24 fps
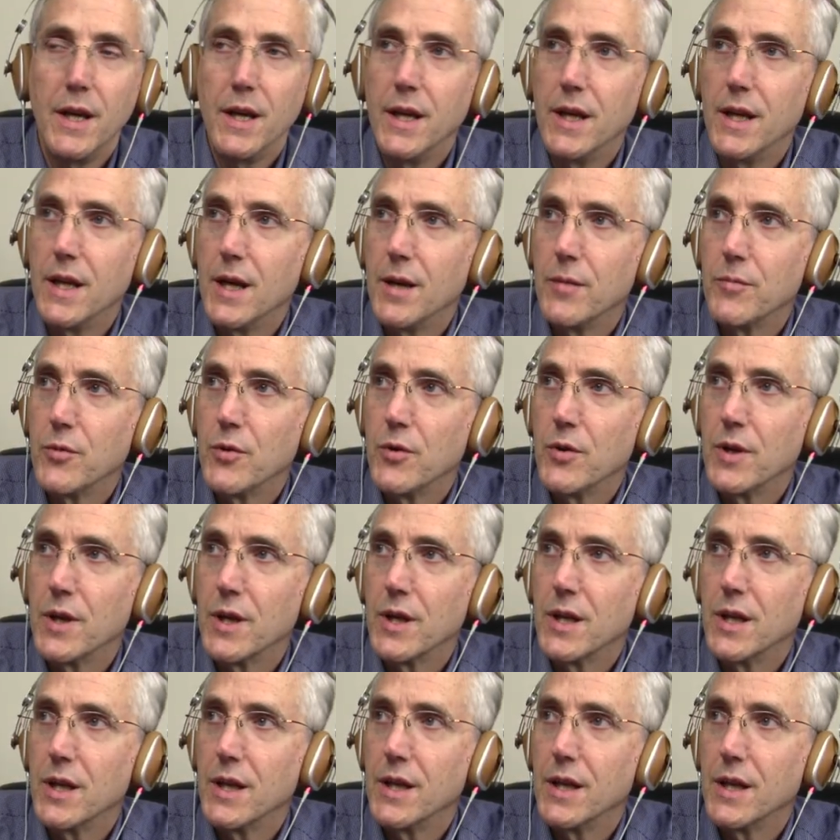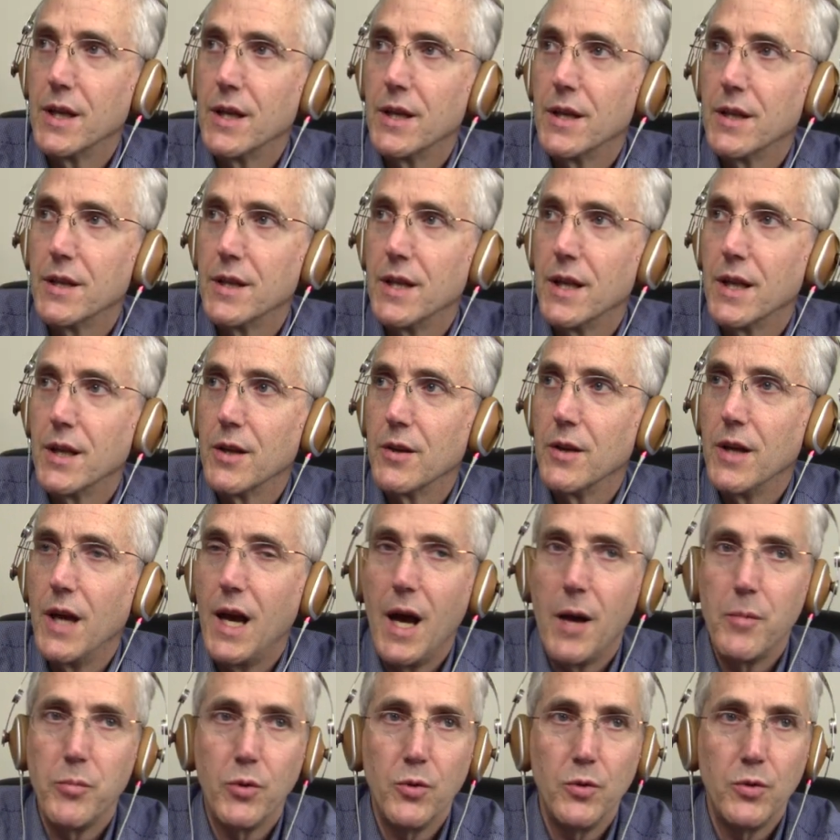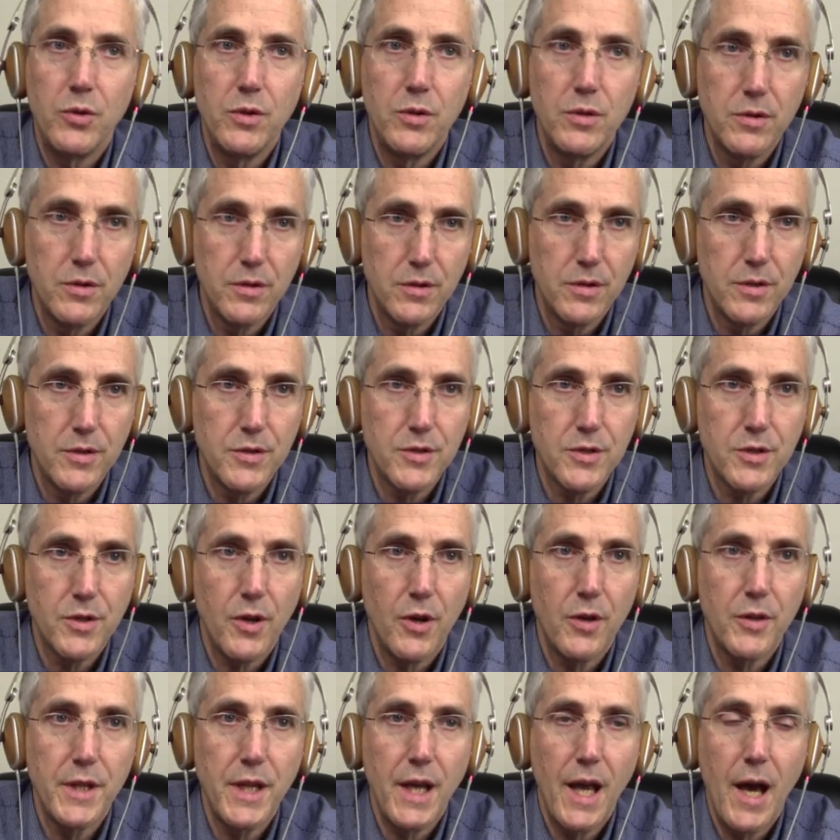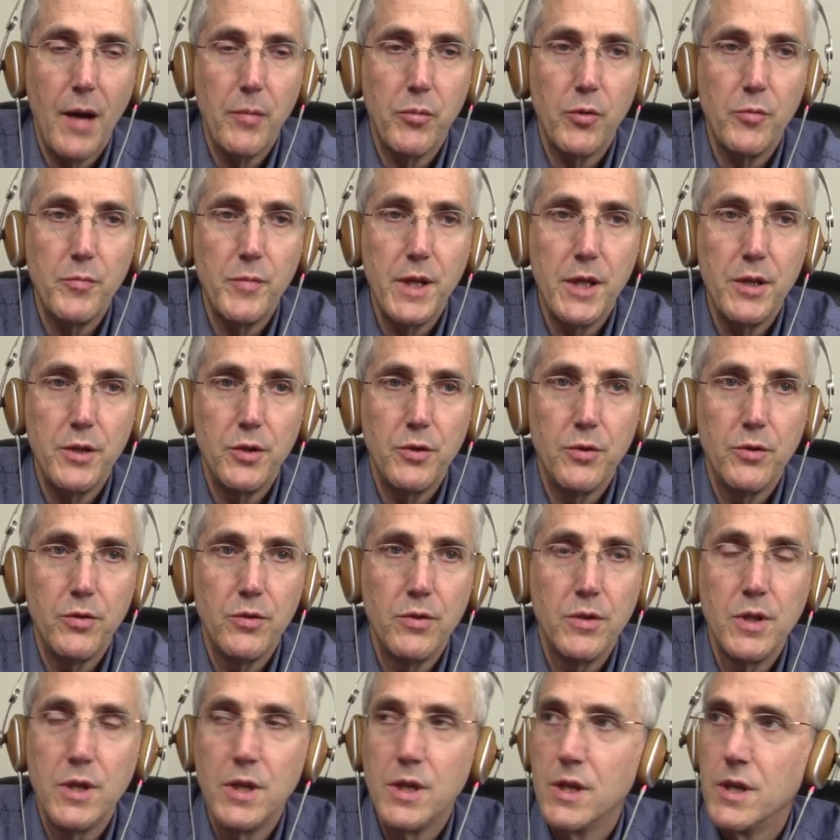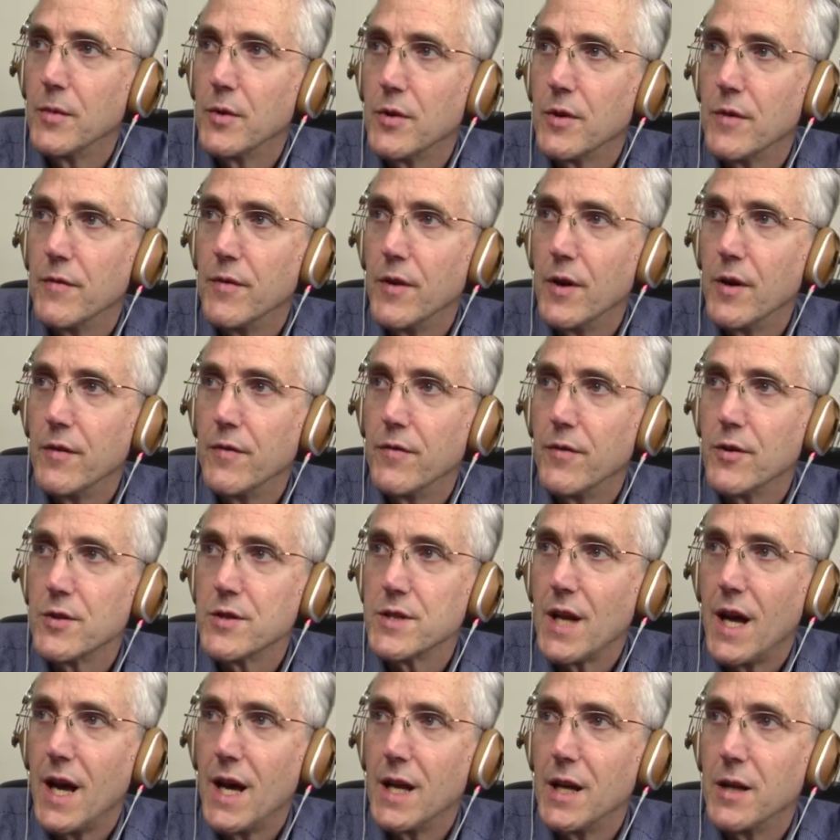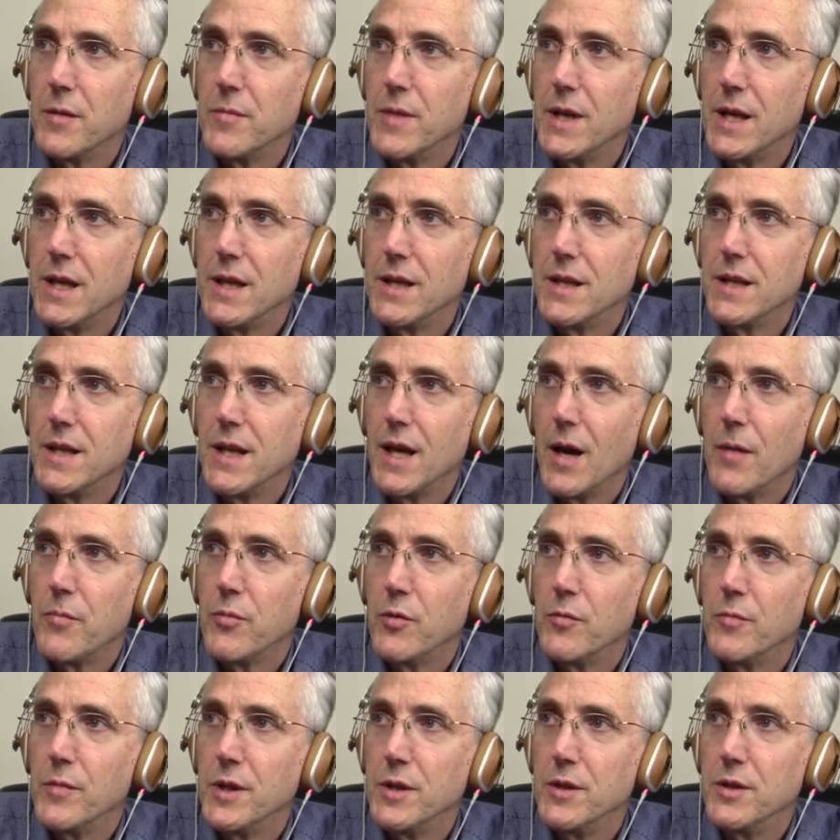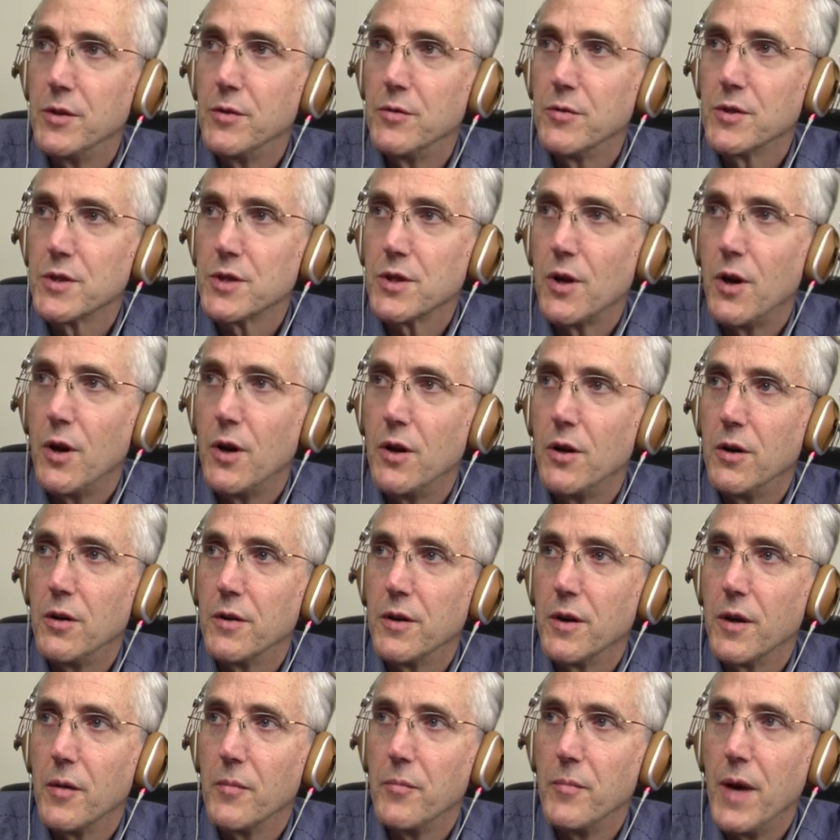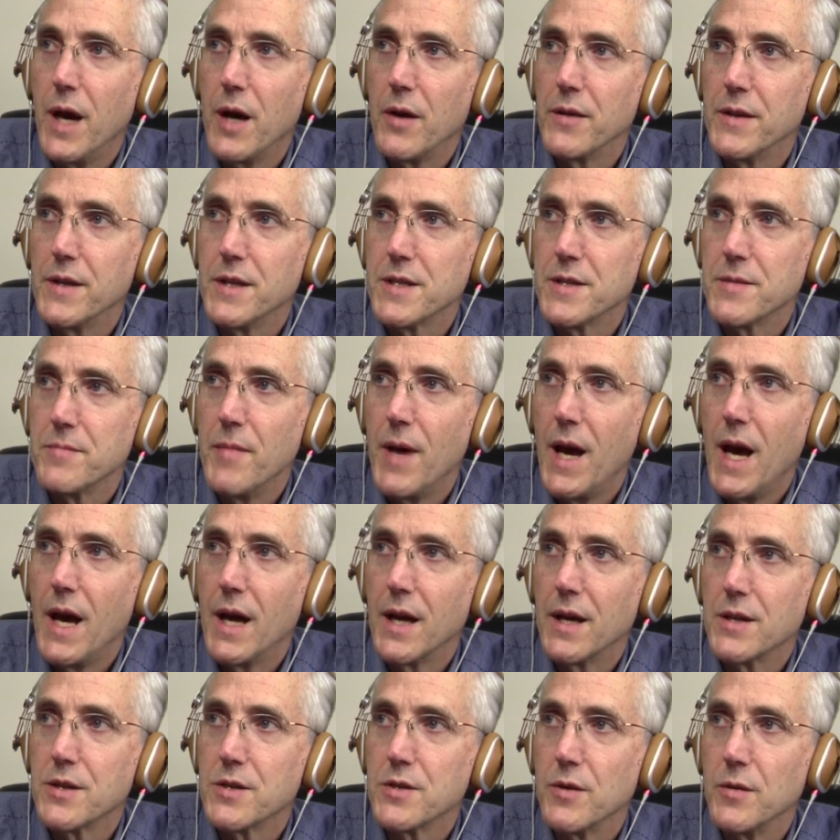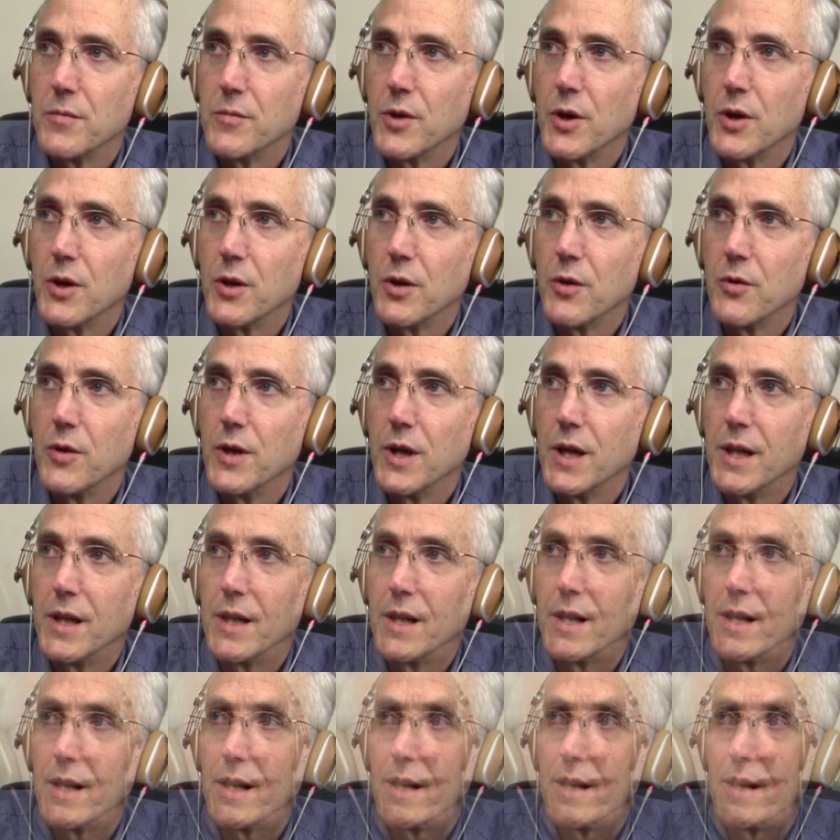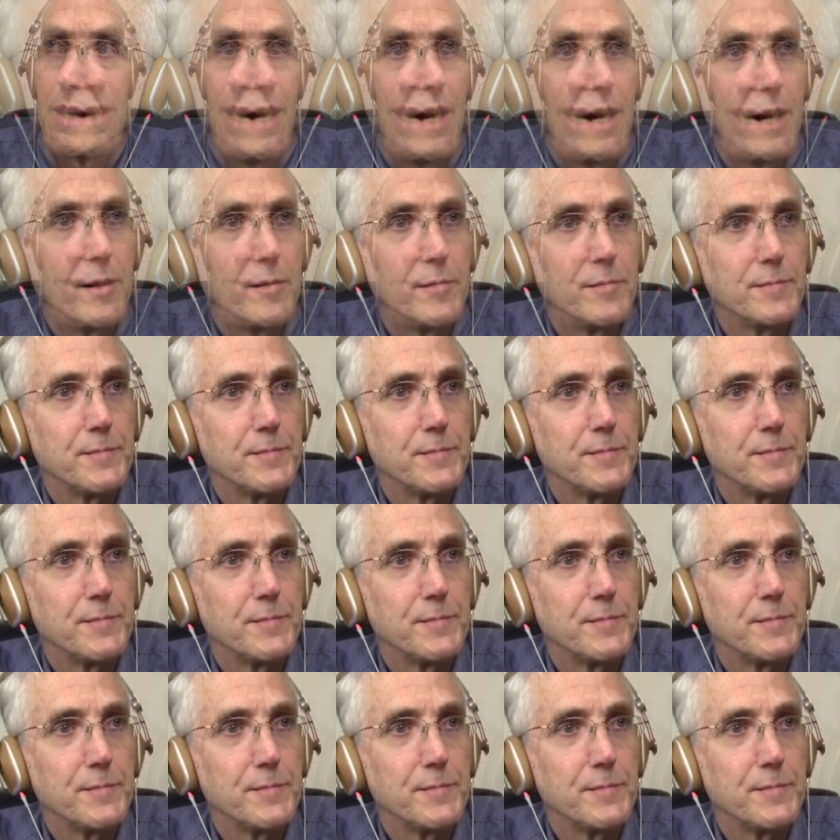and I'm going to click the little Apple. It's called the Apple menu. The very first item in the Apple menu is called About This Mac. So I'm going to go ahead and click that.